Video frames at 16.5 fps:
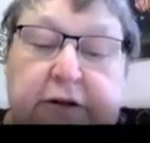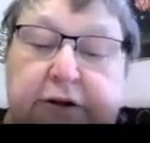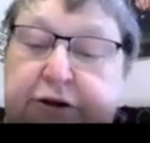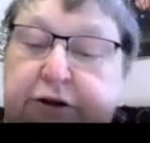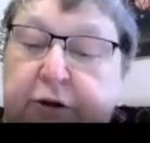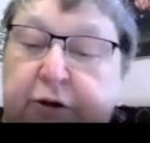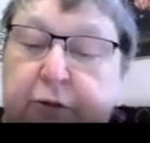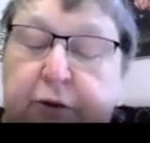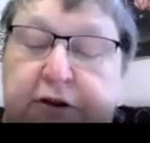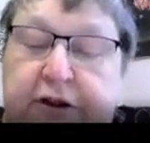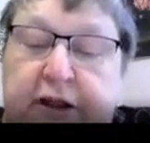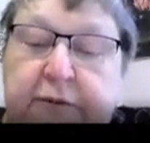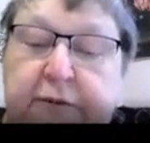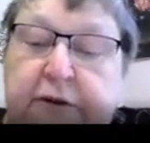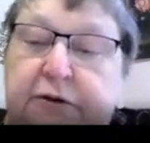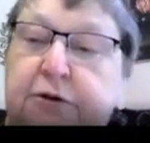So what I
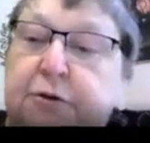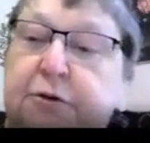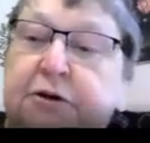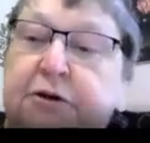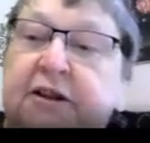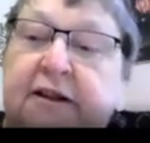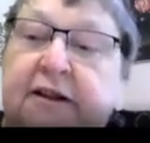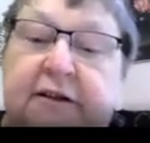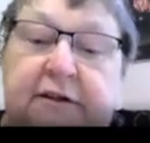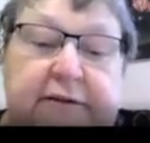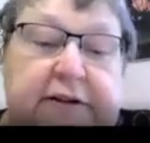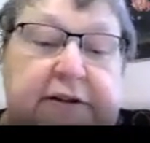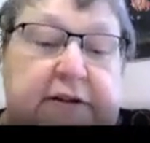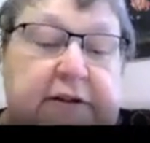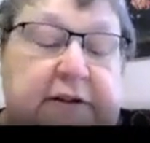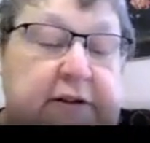want to say over
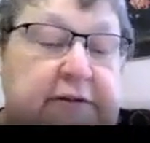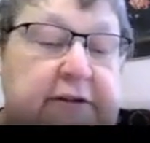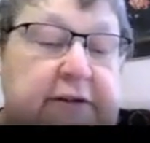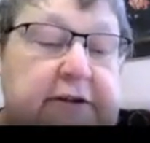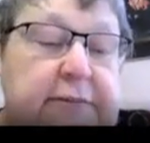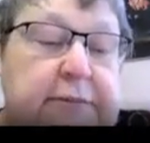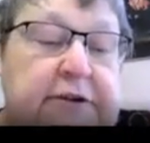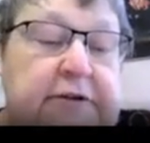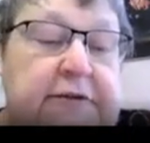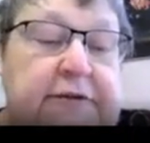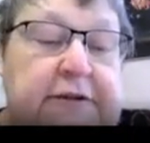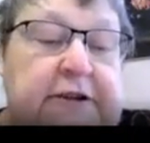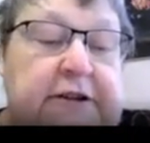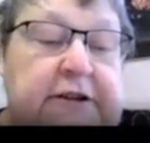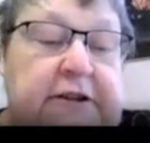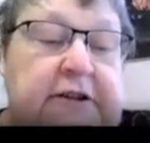here very
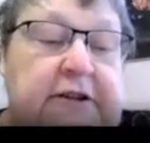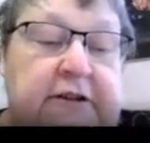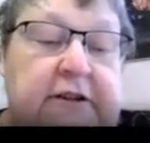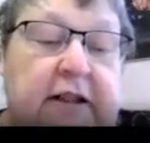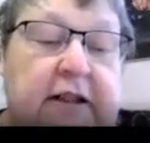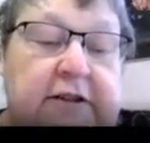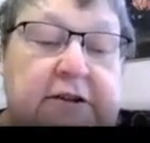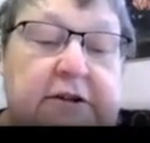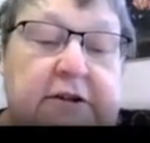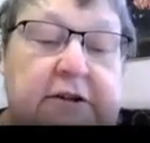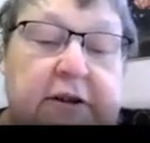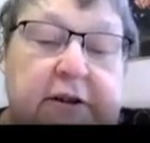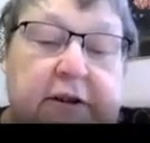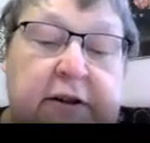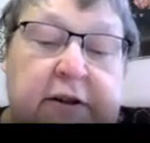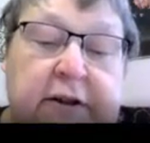briefly is that
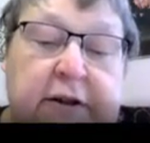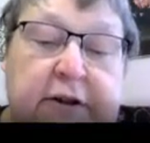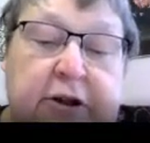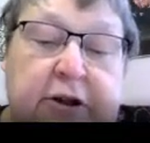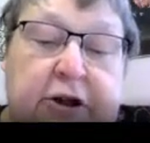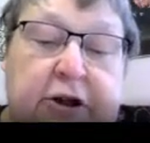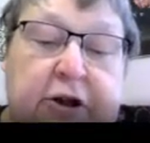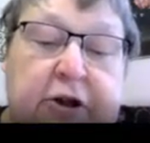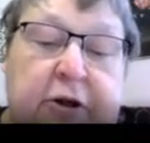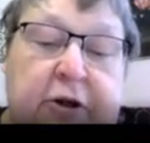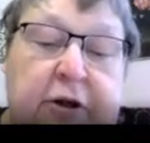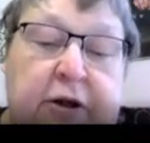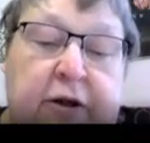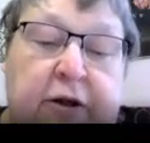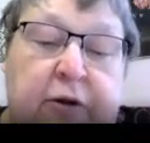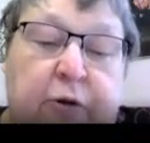
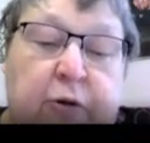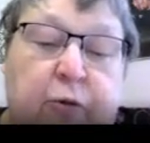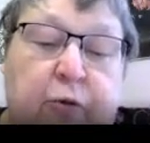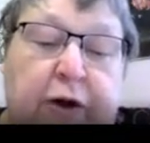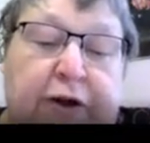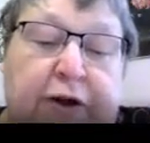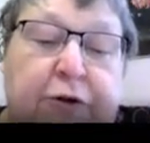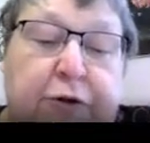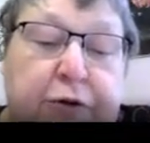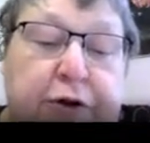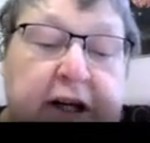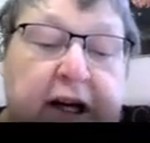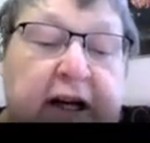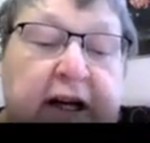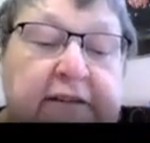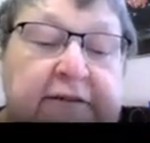when you
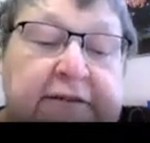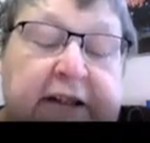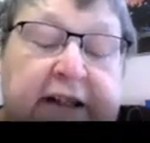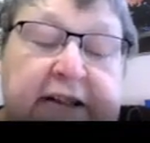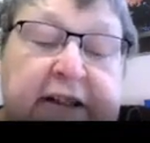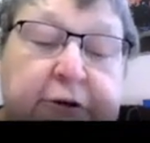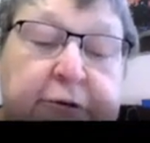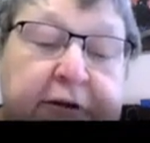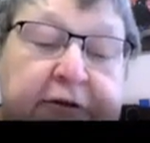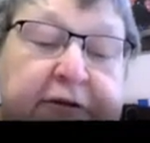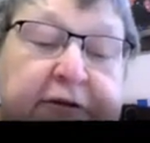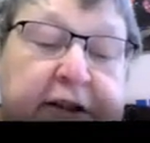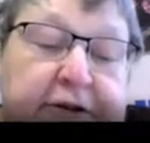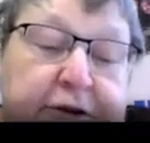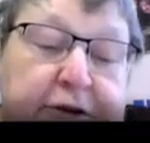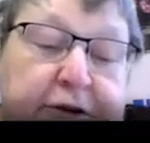have an
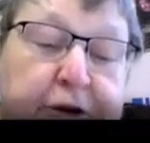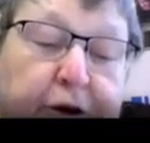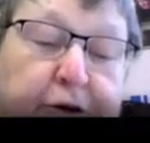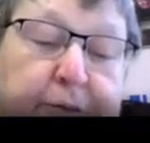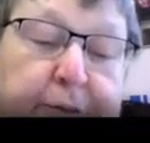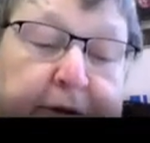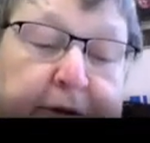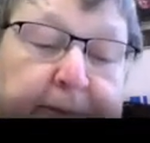equivalent norm,